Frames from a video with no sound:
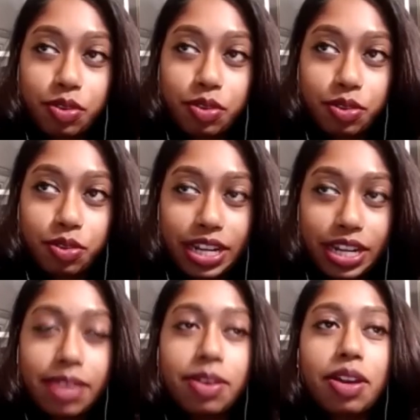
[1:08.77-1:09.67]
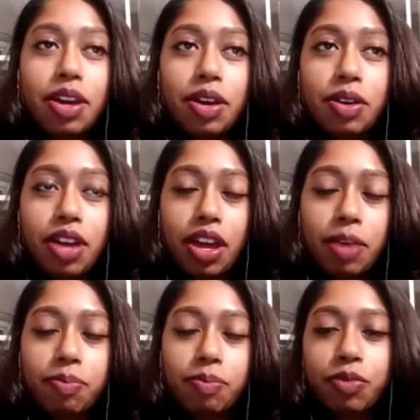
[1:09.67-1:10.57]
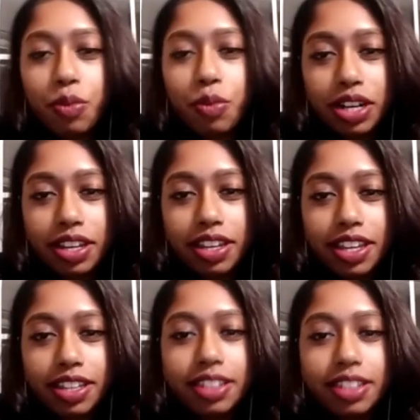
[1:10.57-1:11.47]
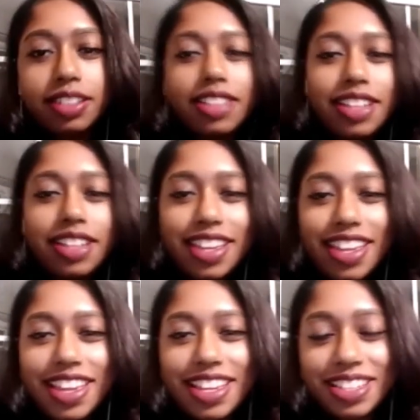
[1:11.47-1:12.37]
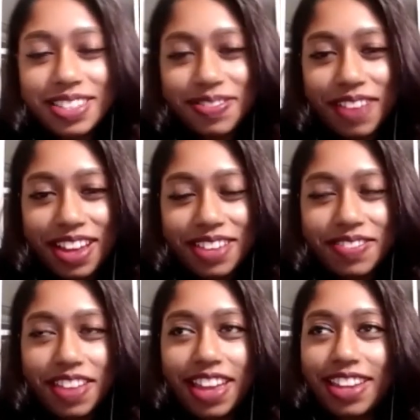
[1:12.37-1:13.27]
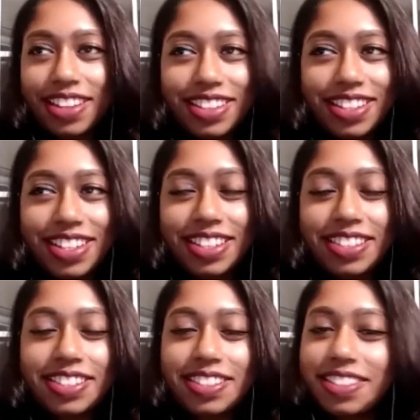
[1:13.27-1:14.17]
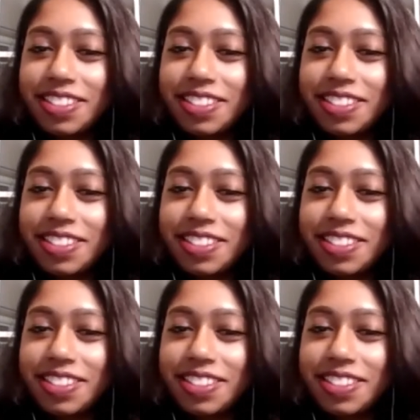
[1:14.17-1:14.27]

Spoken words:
three, one kid. He's five and he's just